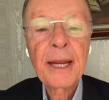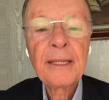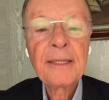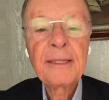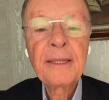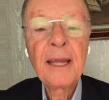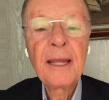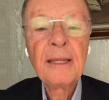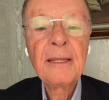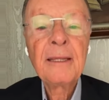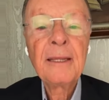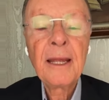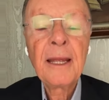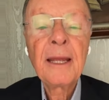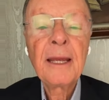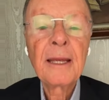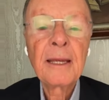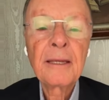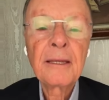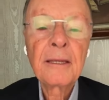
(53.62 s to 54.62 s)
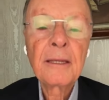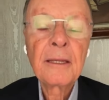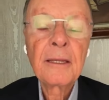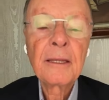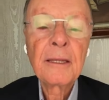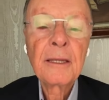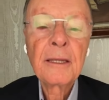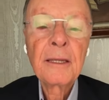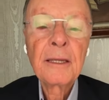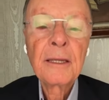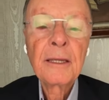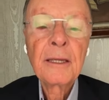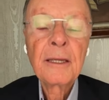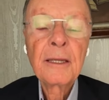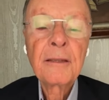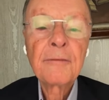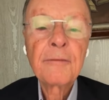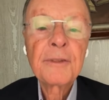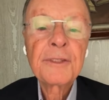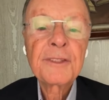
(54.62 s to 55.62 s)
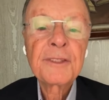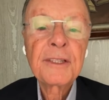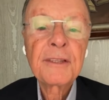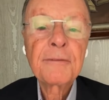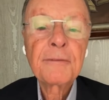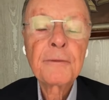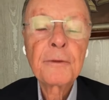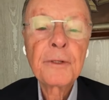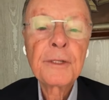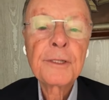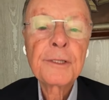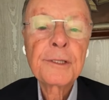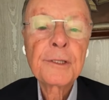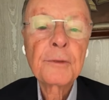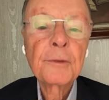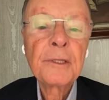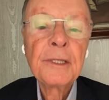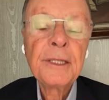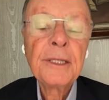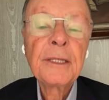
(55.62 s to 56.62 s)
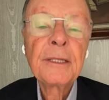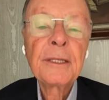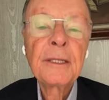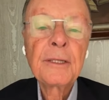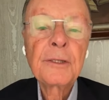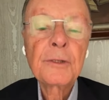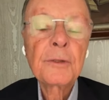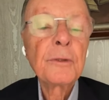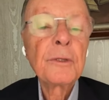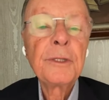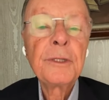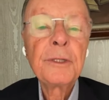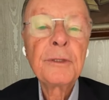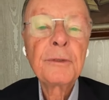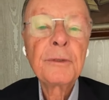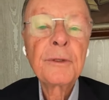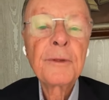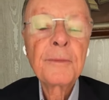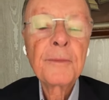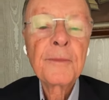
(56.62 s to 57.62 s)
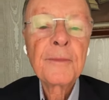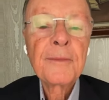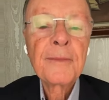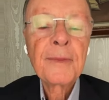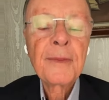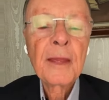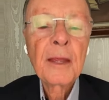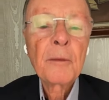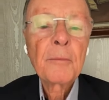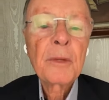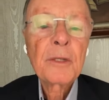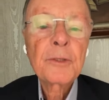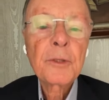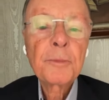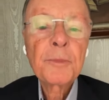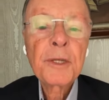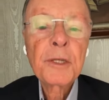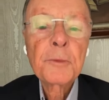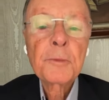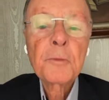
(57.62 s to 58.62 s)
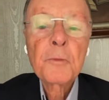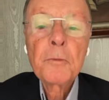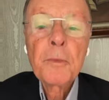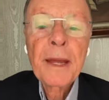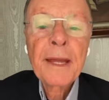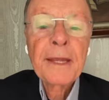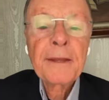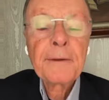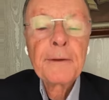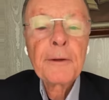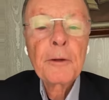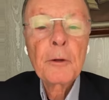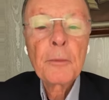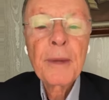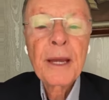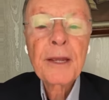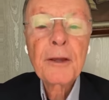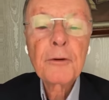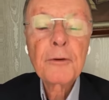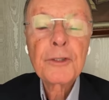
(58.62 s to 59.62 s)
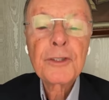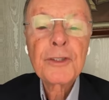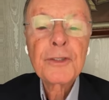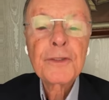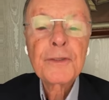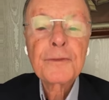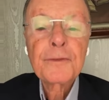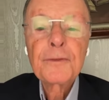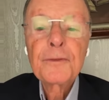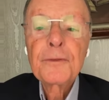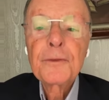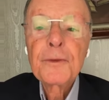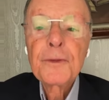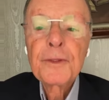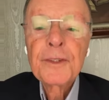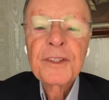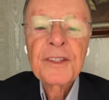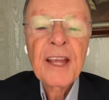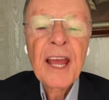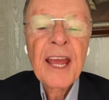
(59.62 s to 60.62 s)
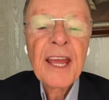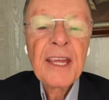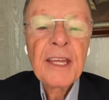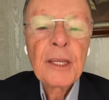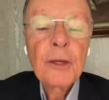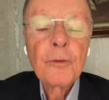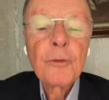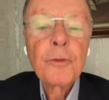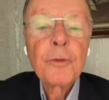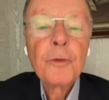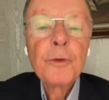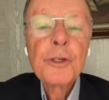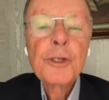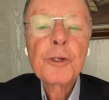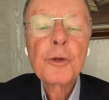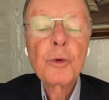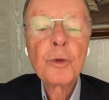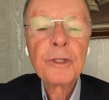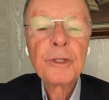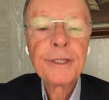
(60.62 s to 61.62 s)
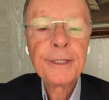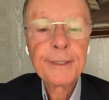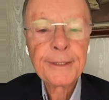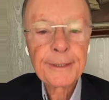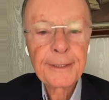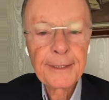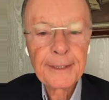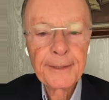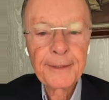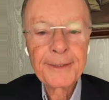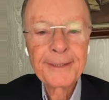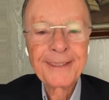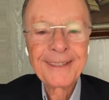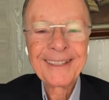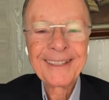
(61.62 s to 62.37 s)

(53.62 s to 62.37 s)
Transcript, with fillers: to understand, to know that you are chosen by God. Oh, but, Bishop, how do I know whether or not I was